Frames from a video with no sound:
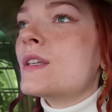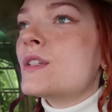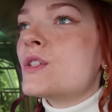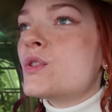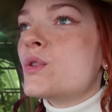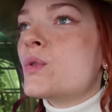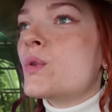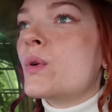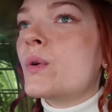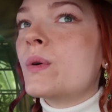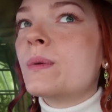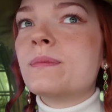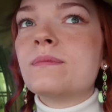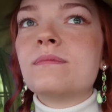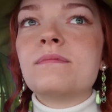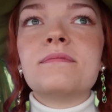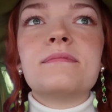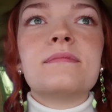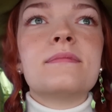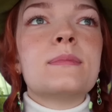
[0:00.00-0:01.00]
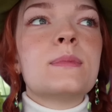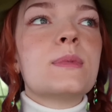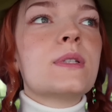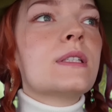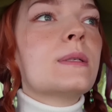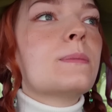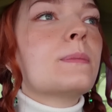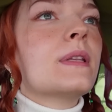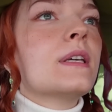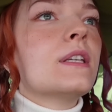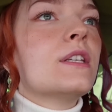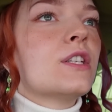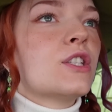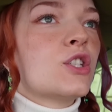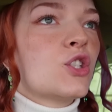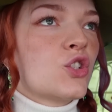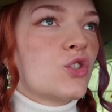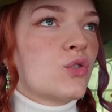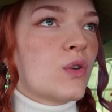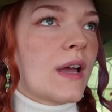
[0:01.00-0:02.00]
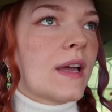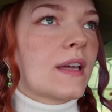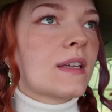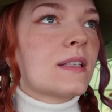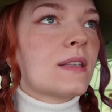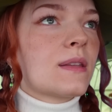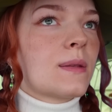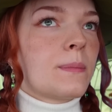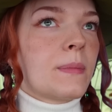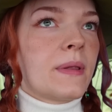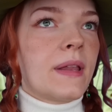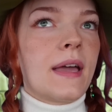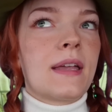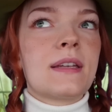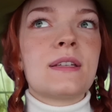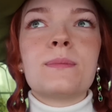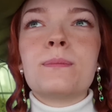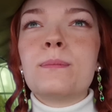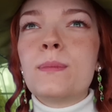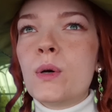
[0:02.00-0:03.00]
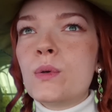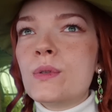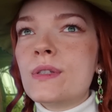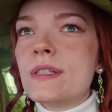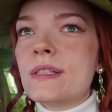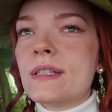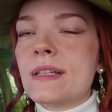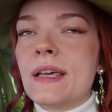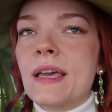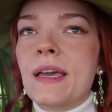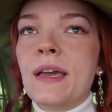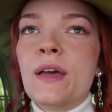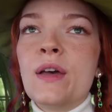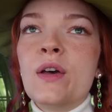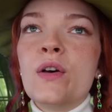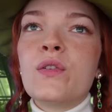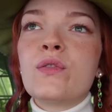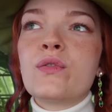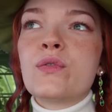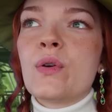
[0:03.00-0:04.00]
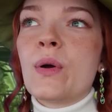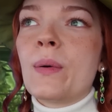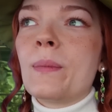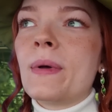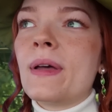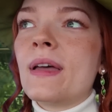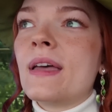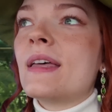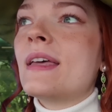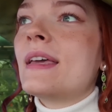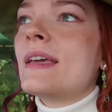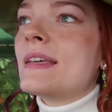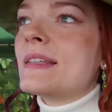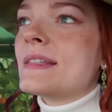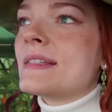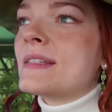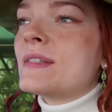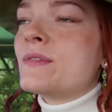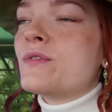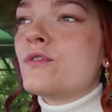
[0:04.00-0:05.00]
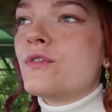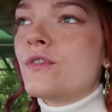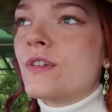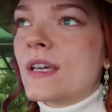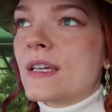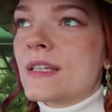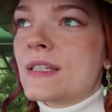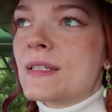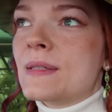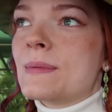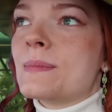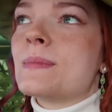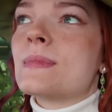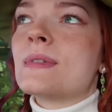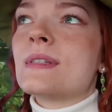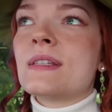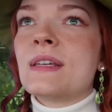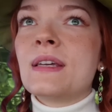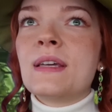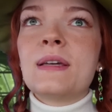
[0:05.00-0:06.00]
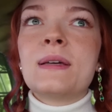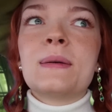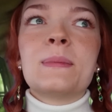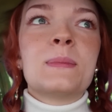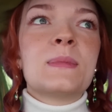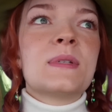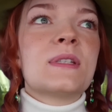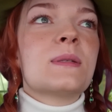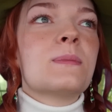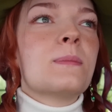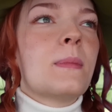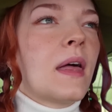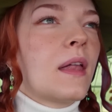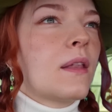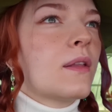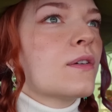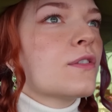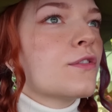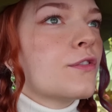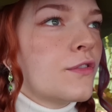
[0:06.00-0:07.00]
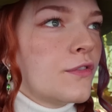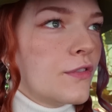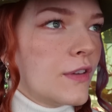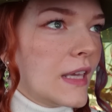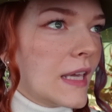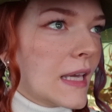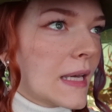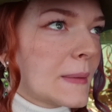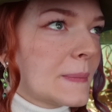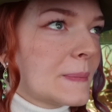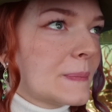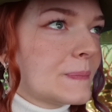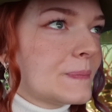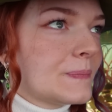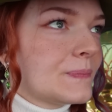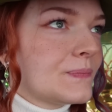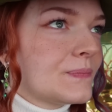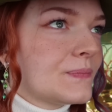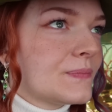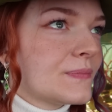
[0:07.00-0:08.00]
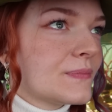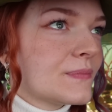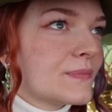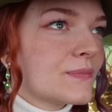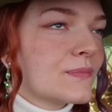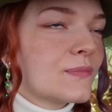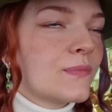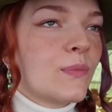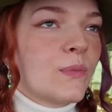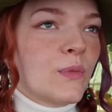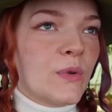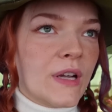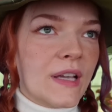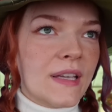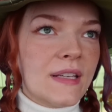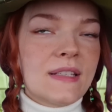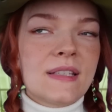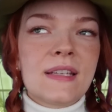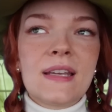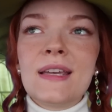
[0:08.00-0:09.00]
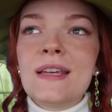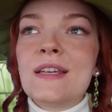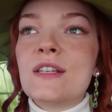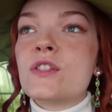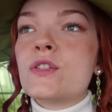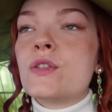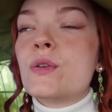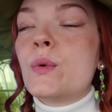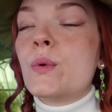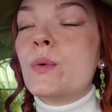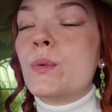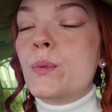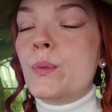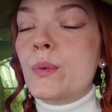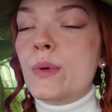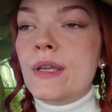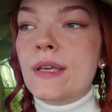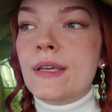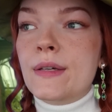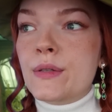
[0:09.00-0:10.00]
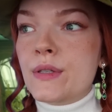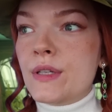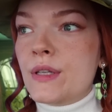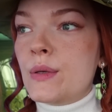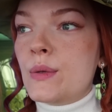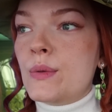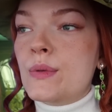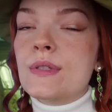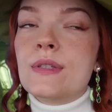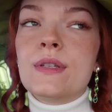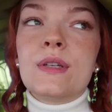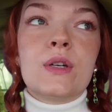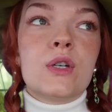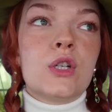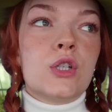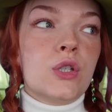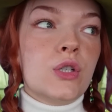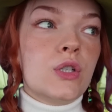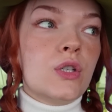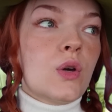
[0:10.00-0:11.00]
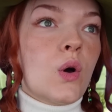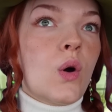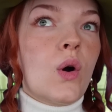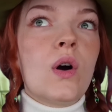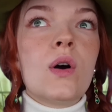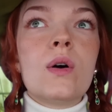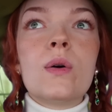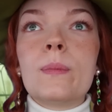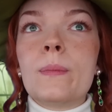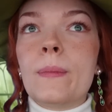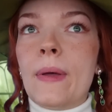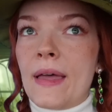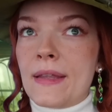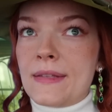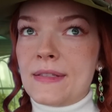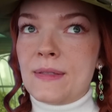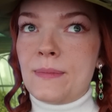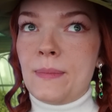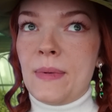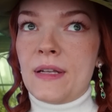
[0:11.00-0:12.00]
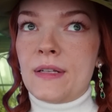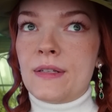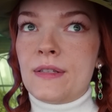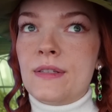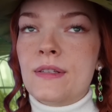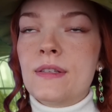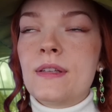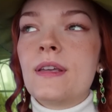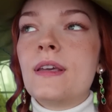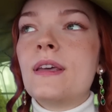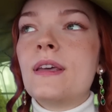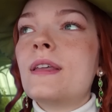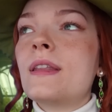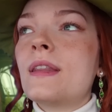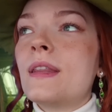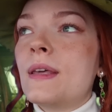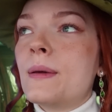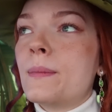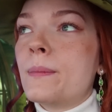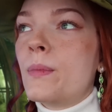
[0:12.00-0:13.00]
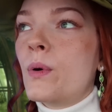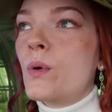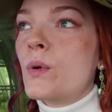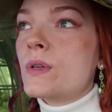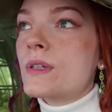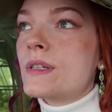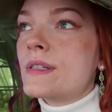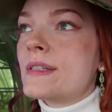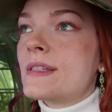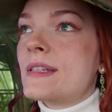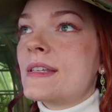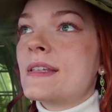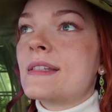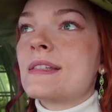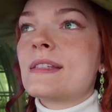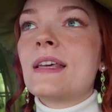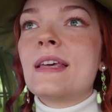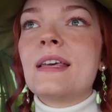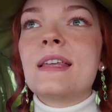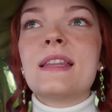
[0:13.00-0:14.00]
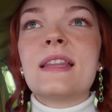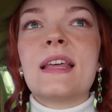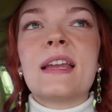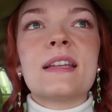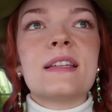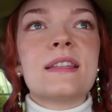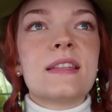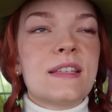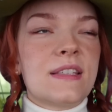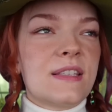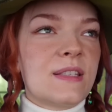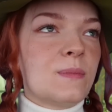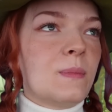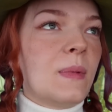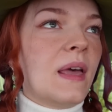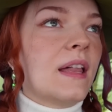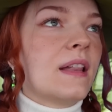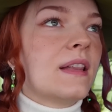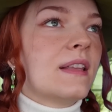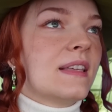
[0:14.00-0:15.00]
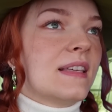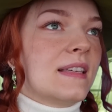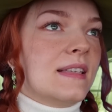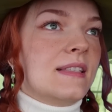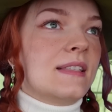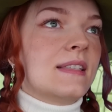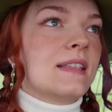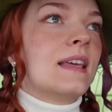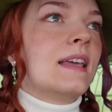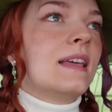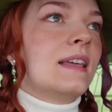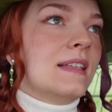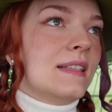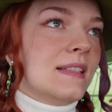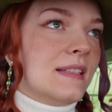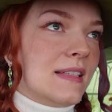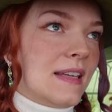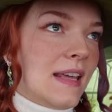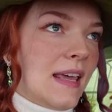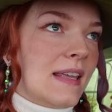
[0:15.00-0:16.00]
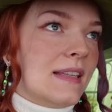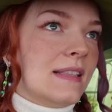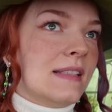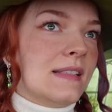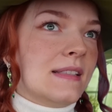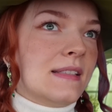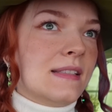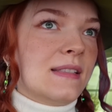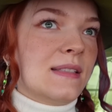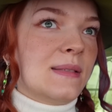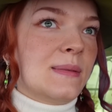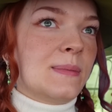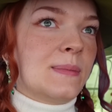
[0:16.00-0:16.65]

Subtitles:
to simply distract the plant, mostly from its victim's smell of fear, right? So we could use good or bad smells. The importance is that the smell is intense.